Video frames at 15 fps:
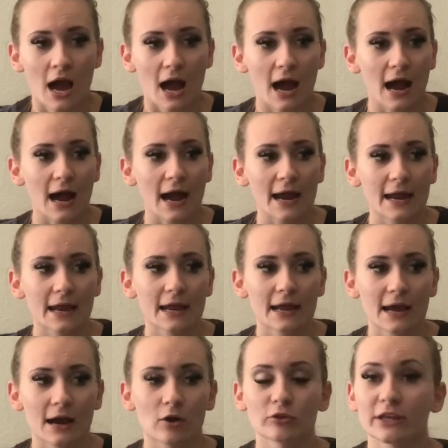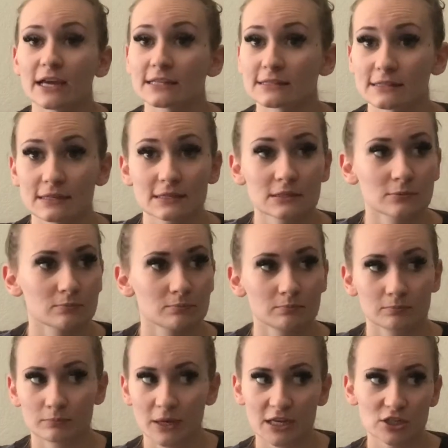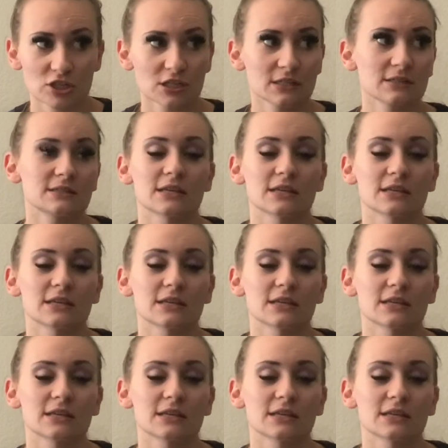I only had 6 patients